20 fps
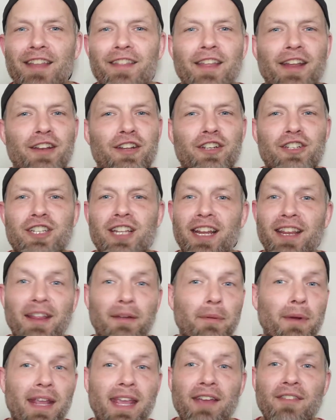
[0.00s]
they just said
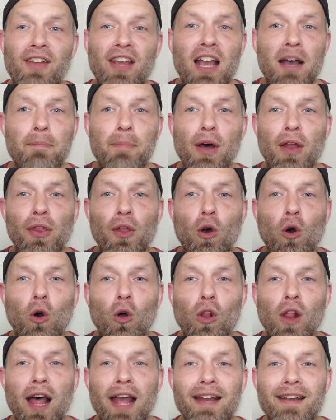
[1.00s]
they were giving up on the
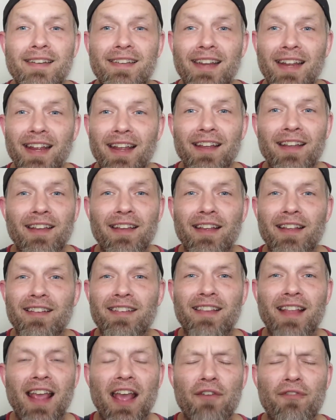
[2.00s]
whole idea,
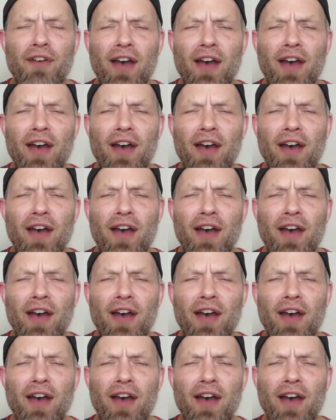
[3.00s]
as the